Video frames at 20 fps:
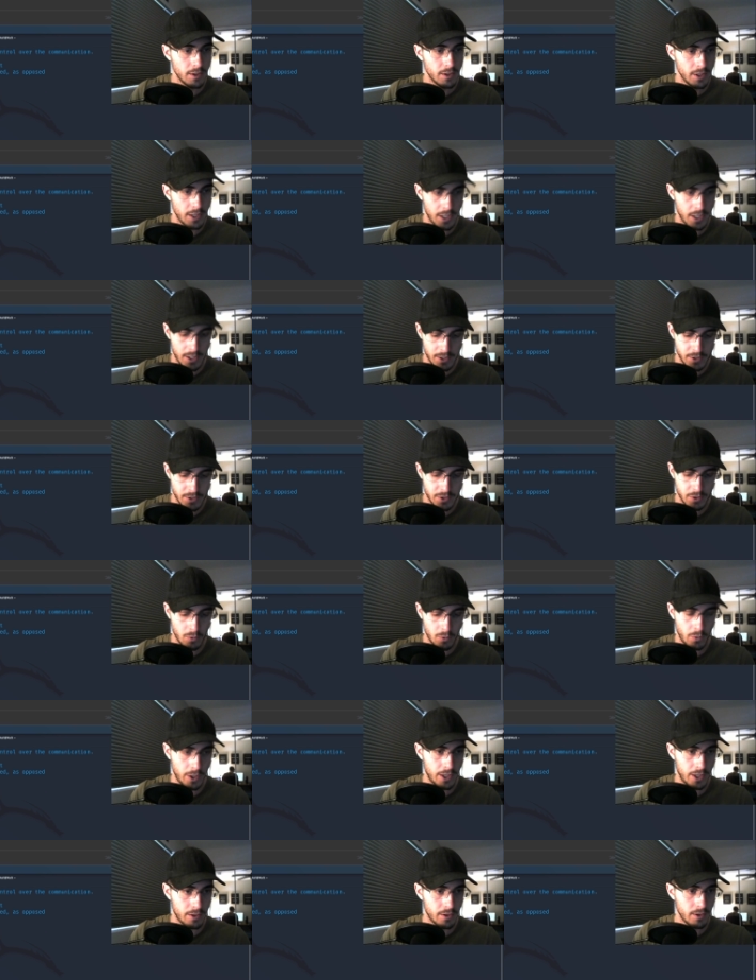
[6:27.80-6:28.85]
is
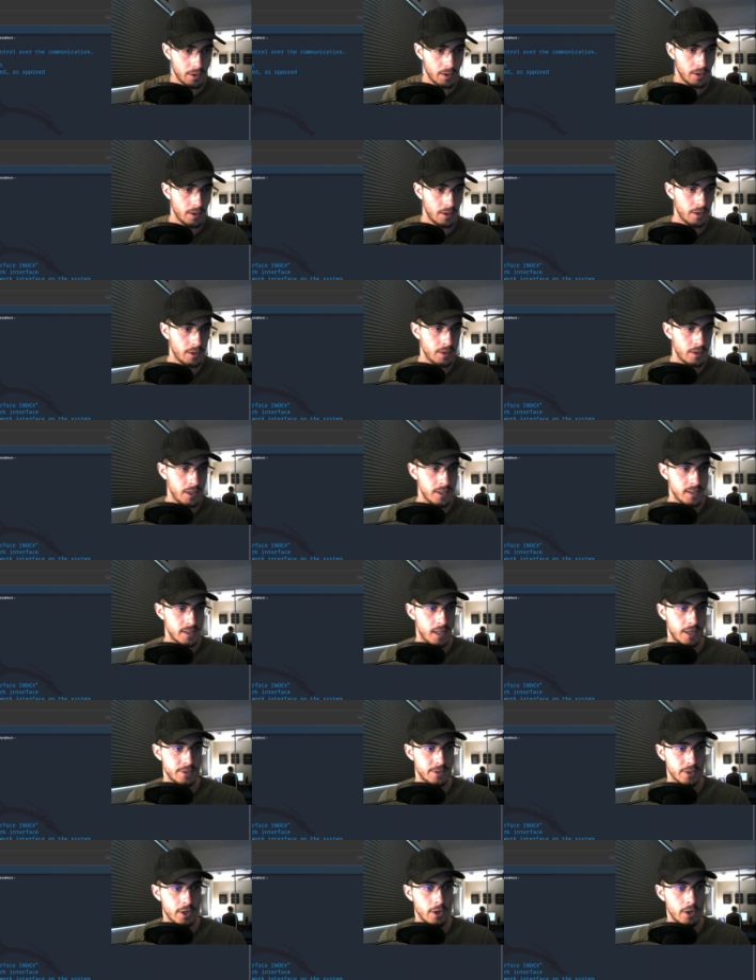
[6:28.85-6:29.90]
with these
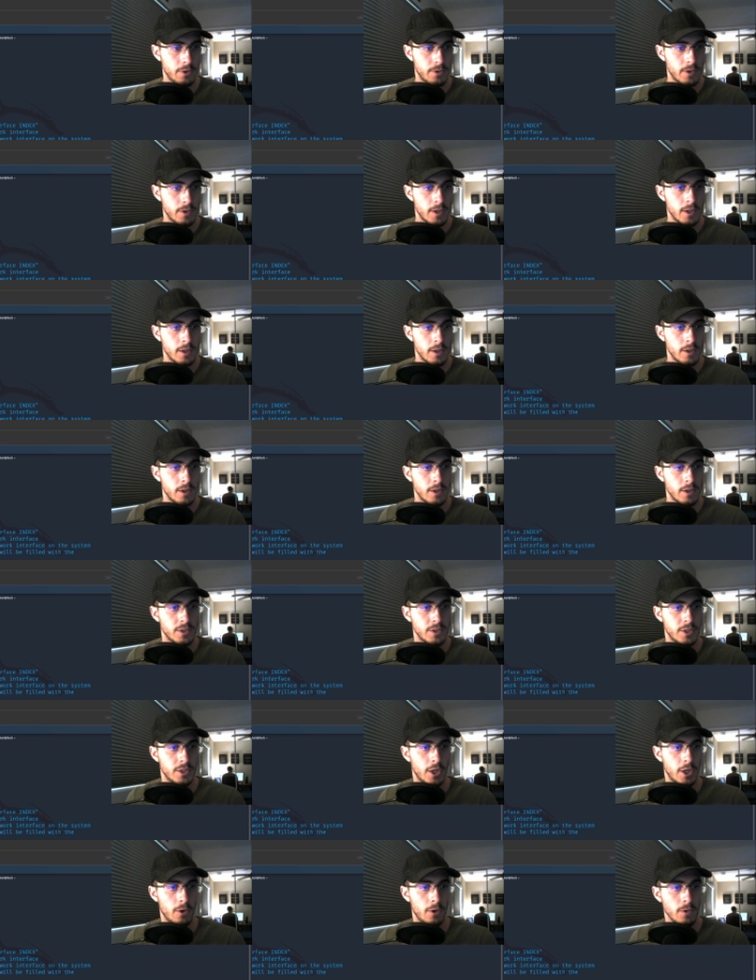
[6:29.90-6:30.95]
lines of code.
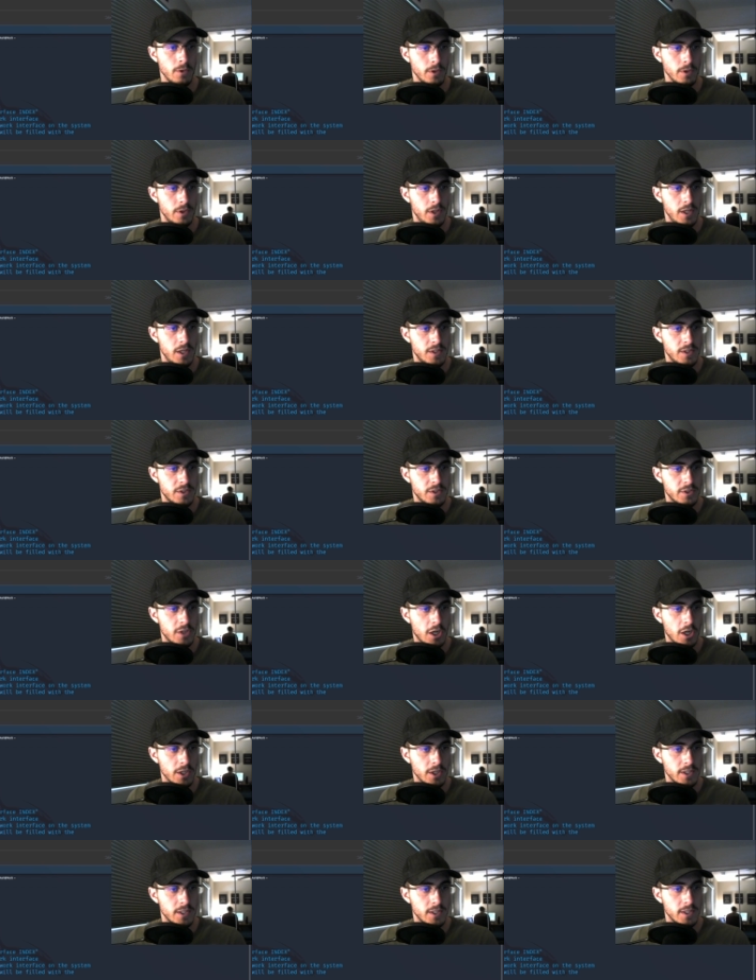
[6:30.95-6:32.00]
So the
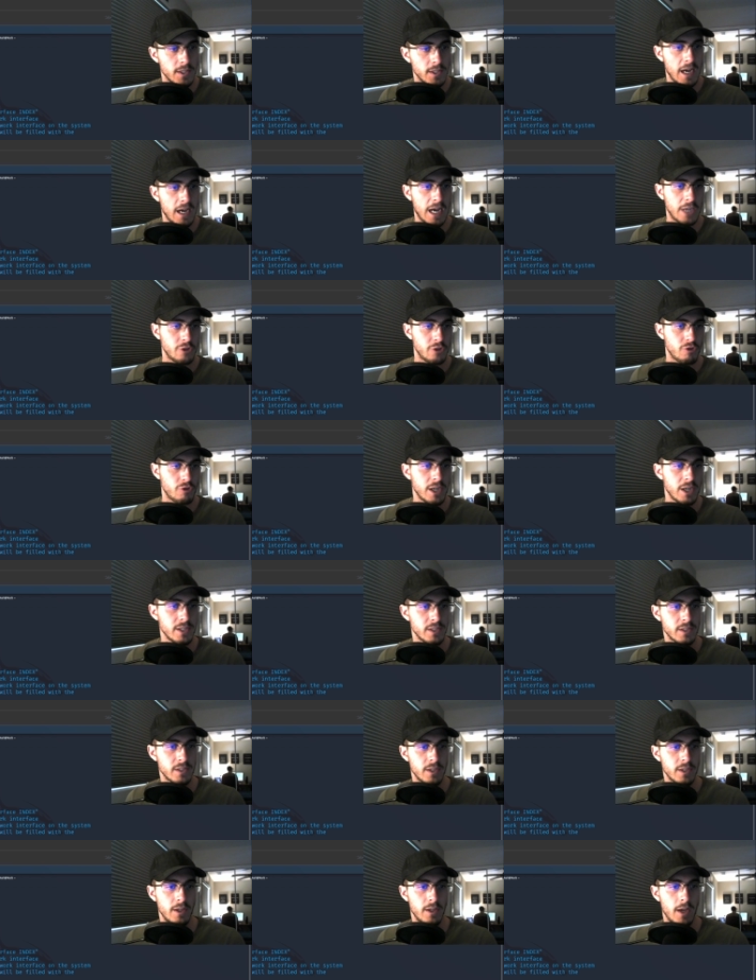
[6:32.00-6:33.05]
socket
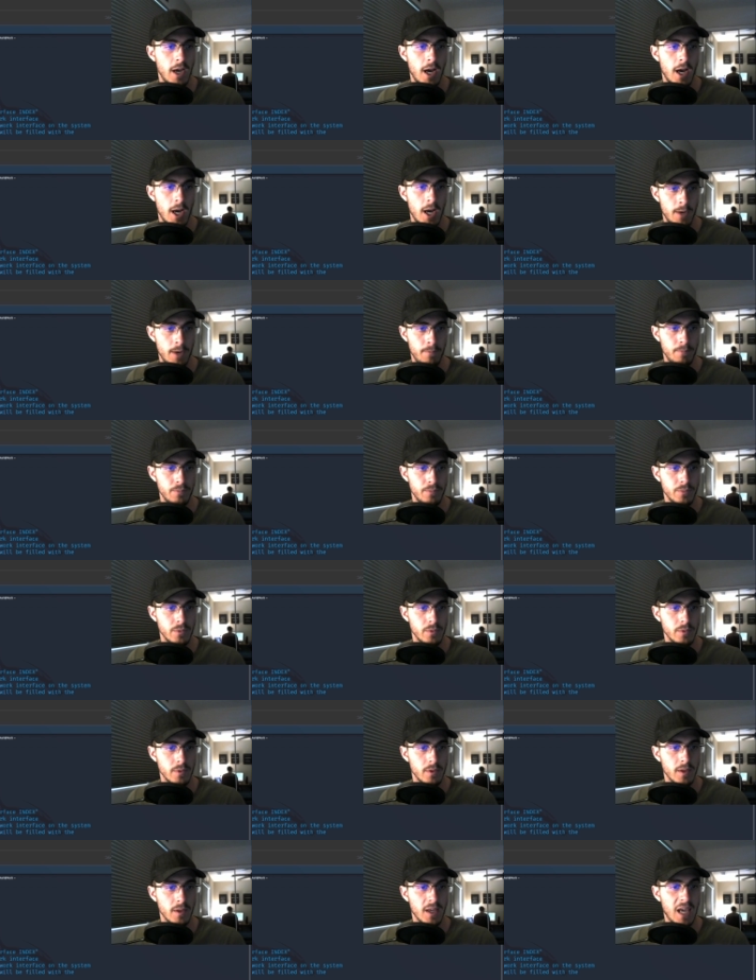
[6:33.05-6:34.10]
address um,
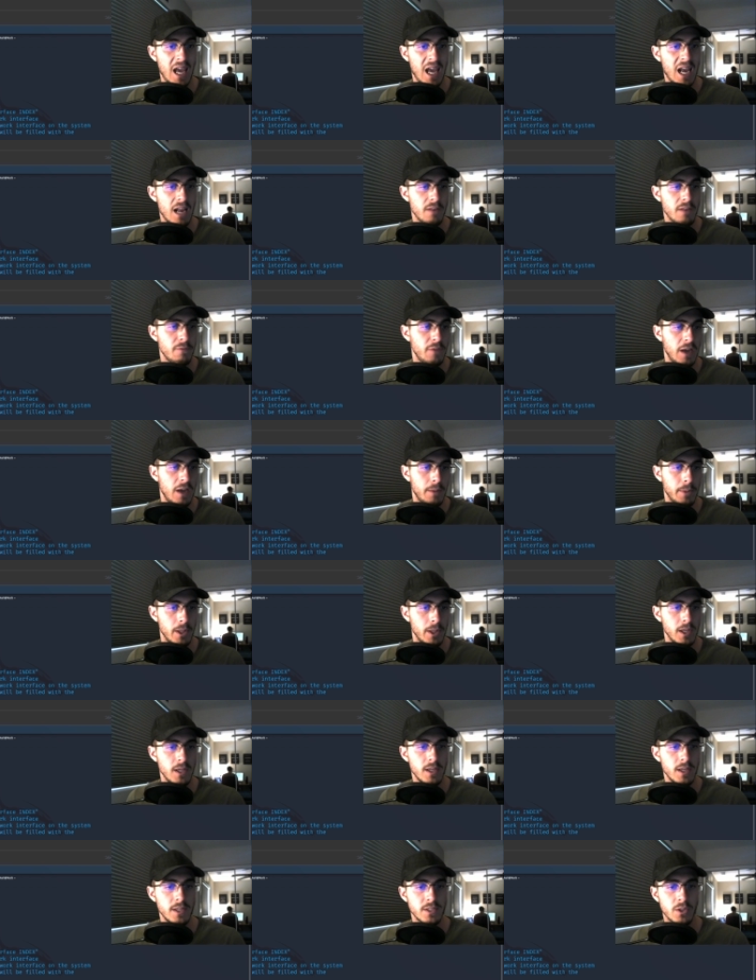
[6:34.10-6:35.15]
can
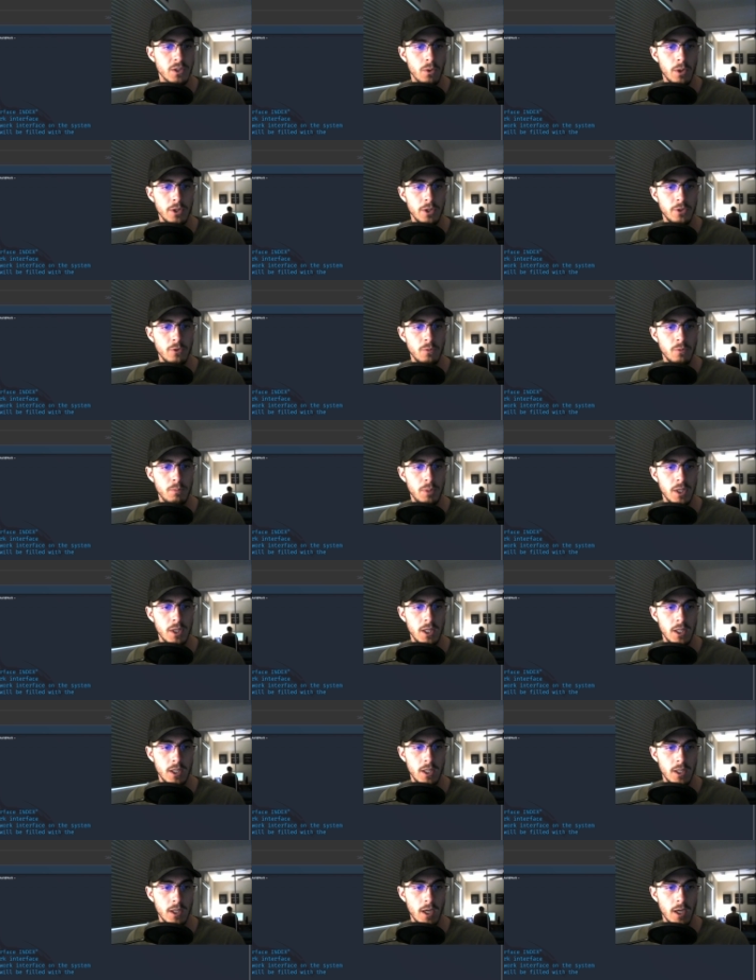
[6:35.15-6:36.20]
family is going to
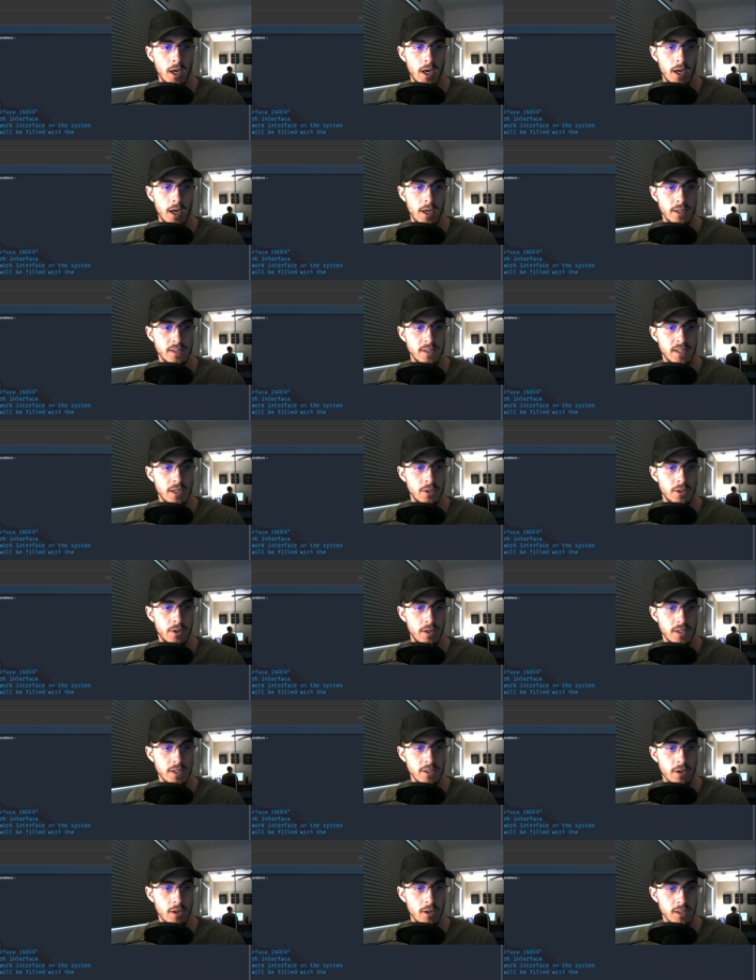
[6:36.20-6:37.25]
be uh, set to
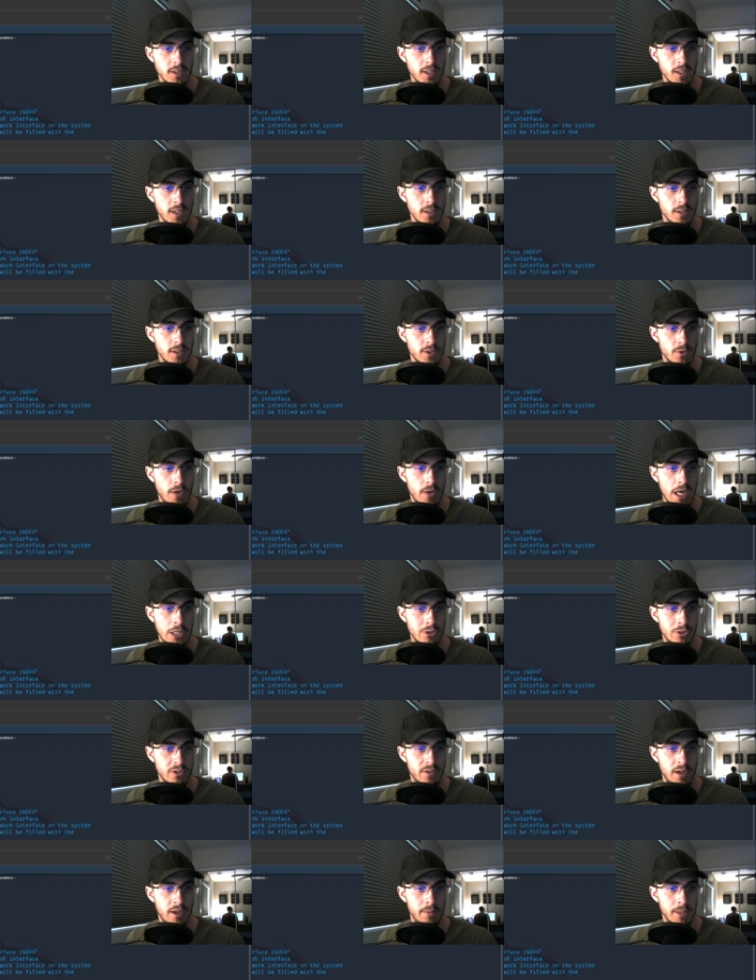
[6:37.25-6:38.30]
this constant. So
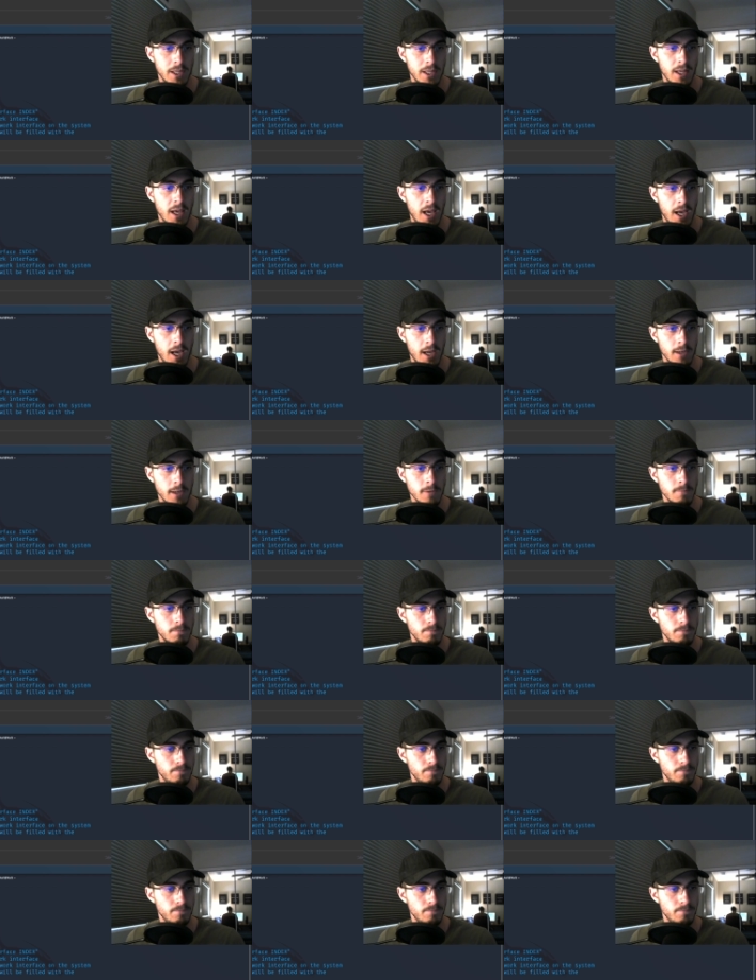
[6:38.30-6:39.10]
address family can,